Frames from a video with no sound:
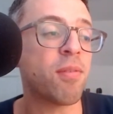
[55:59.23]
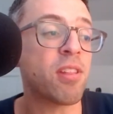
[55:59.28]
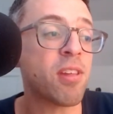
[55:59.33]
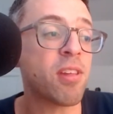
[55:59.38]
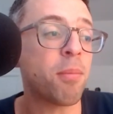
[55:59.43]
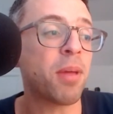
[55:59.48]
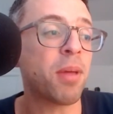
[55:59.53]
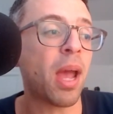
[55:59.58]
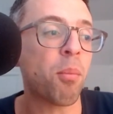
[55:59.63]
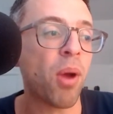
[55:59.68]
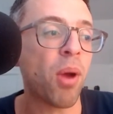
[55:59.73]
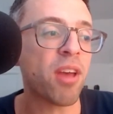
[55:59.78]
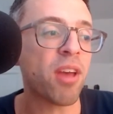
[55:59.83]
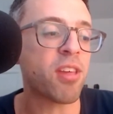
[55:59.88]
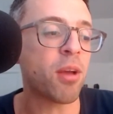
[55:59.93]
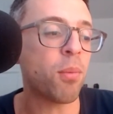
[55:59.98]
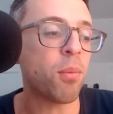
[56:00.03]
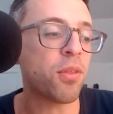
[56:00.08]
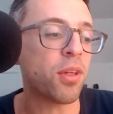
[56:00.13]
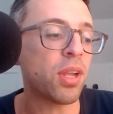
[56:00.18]
It's something I'm
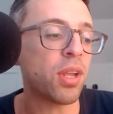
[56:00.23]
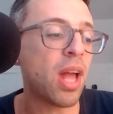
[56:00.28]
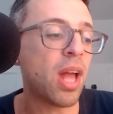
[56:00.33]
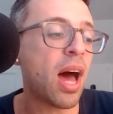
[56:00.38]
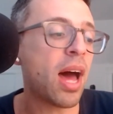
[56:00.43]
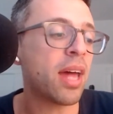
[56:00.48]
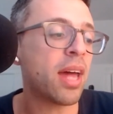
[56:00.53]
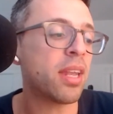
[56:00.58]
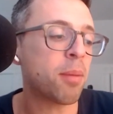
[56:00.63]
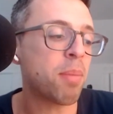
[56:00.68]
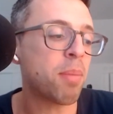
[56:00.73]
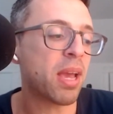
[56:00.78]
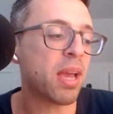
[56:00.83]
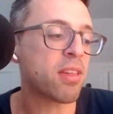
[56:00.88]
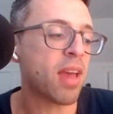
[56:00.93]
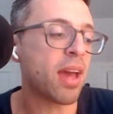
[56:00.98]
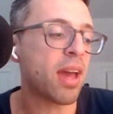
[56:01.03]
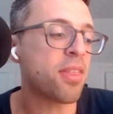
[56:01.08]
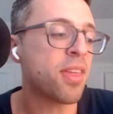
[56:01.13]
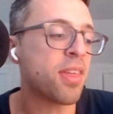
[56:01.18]
wrestling with a lot, like
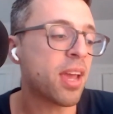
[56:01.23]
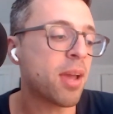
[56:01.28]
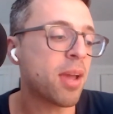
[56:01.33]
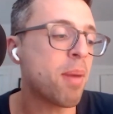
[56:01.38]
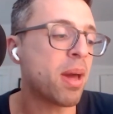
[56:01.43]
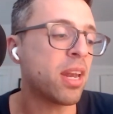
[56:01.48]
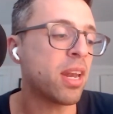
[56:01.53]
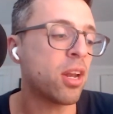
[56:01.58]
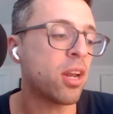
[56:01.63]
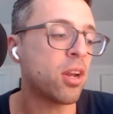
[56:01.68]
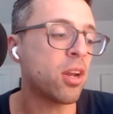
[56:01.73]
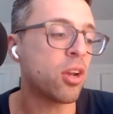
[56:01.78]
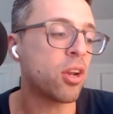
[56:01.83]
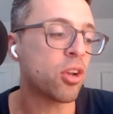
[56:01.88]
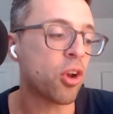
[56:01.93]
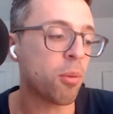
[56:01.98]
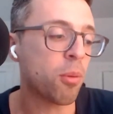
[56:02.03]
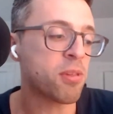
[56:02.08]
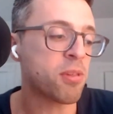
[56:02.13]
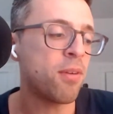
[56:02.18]
because I think about it in
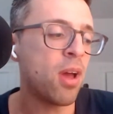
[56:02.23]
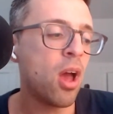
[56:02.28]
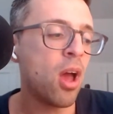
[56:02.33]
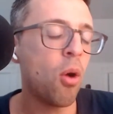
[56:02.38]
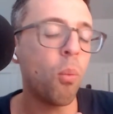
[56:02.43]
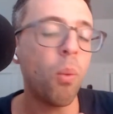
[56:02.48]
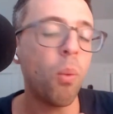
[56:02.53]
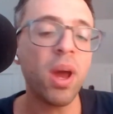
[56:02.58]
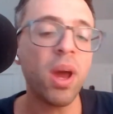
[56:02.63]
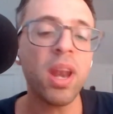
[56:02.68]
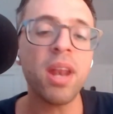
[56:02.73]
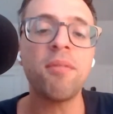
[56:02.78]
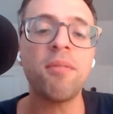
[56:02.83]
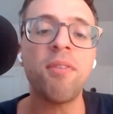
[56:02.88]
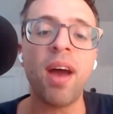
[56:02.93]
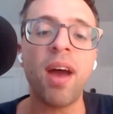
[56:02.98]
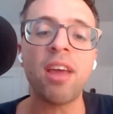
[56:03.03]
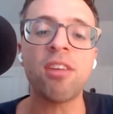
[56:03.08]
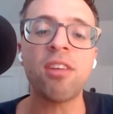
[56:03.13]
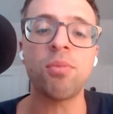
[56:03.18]
terms of what
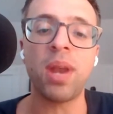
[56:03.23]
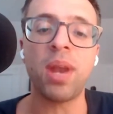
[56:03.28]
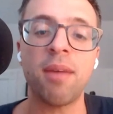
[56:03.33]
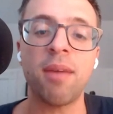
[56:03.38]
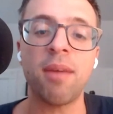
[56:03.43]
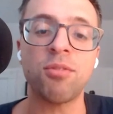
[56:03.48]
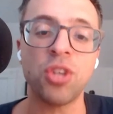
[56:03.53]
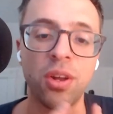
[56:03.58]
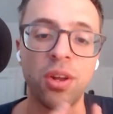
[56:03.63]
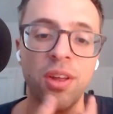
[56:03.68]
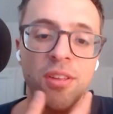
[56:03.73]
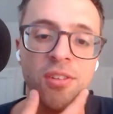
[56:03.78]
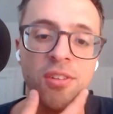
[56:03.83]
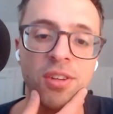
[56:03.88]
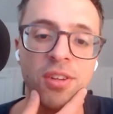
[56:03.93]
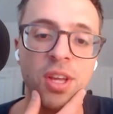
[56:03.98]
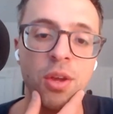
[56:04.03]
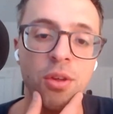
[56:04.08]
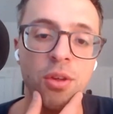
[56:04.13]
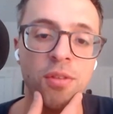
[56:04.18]
advice would journalists
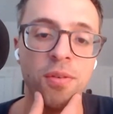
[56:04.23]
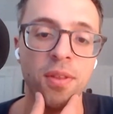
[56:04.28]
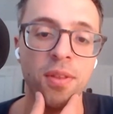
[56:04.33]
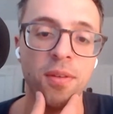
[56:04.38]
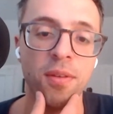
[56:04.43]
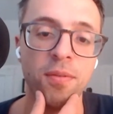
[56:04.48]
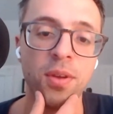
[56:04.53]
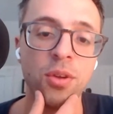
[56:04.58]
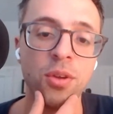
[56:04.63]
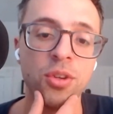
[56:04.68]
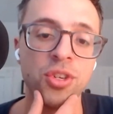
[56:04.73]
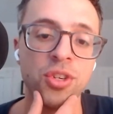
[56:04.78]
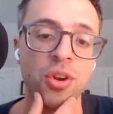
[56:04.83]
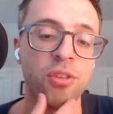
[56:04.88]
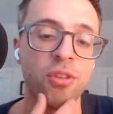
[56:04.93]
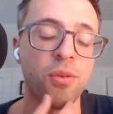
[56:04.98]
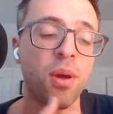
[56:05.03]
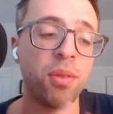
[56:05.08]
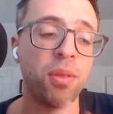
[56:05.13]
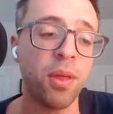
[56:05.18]
to use for the future.
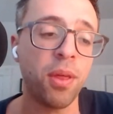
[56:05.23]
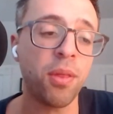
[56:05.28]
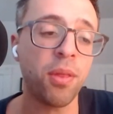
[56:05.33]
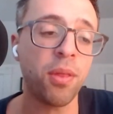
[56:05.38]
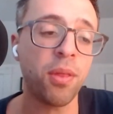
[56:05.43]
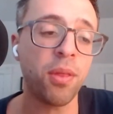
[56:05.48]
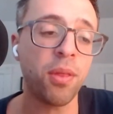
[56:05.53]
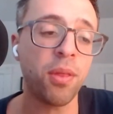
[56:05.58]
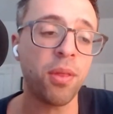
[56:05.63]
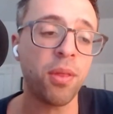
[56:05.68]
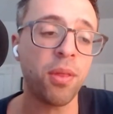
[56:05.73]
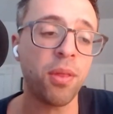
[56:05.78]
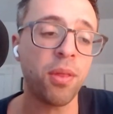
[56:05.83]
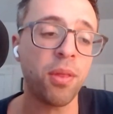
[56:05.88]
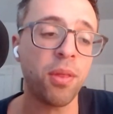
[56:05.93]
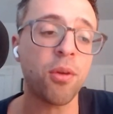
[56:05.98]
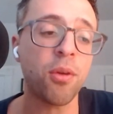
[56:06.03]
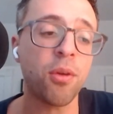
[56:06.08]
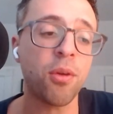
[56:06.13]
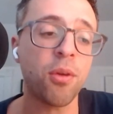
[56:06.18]
So I think there's some people
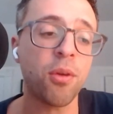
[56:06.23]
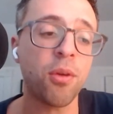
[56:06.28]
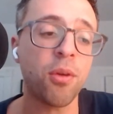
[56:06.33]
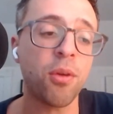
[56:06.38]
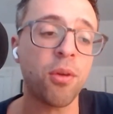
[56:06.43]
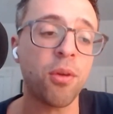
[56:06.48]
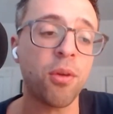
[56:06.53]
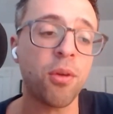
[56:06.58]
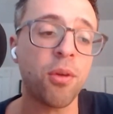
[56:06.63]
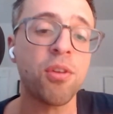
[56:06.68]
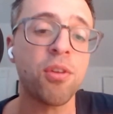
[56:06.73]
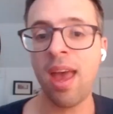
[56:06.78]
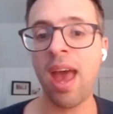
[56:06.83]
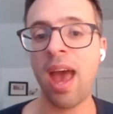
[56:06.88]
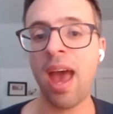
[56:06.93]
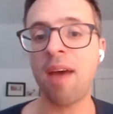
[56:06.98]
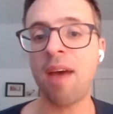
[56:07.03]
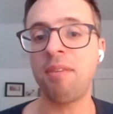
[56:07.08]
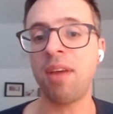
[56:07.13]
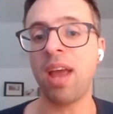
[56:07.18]
you should come out of this
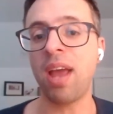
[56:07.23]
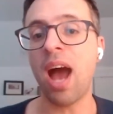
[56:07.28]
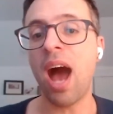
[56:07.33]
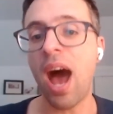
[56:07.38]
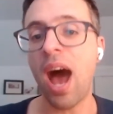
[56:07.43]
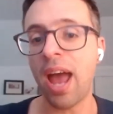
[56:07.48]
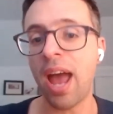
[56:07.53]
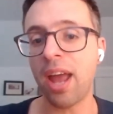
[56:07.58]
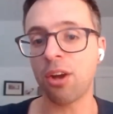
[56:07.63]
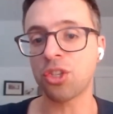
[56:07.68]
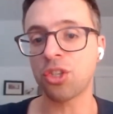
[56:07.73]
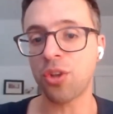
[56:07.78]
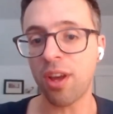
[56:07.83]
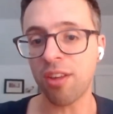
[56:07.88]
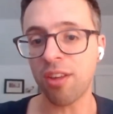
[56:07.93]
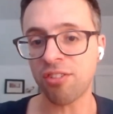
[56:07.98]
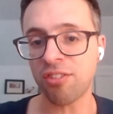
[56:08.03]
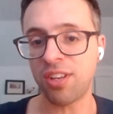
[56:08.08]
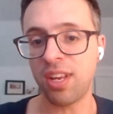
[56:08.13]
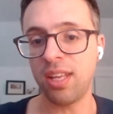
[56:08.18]
having a higher
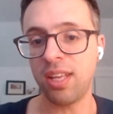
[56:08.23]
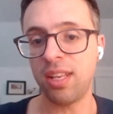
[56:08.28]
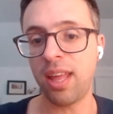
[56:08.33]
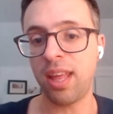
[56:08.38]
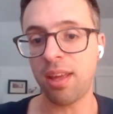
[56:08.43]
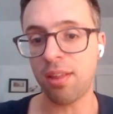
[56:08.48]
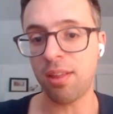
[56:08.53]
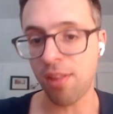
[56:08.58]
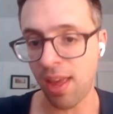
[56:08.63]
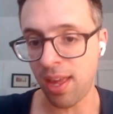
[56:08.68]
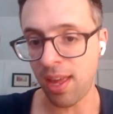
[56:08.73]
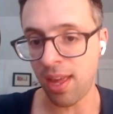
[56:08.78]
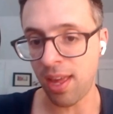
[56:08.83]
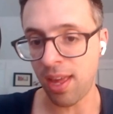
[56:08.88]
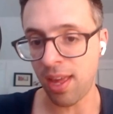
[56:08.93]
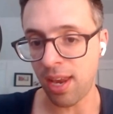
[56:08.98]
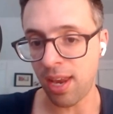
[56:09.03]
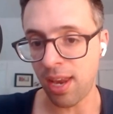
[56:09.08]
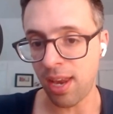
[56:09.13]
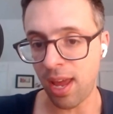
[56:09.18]
trust in, like Zeynep,
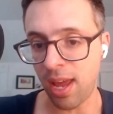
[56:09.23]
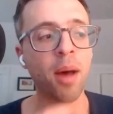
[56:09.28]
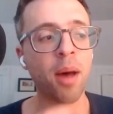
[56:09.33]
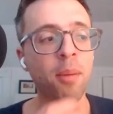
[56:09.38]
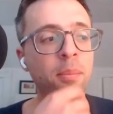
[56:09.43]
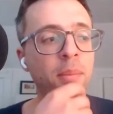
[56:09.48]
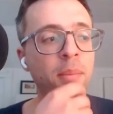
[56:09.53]
Hmm.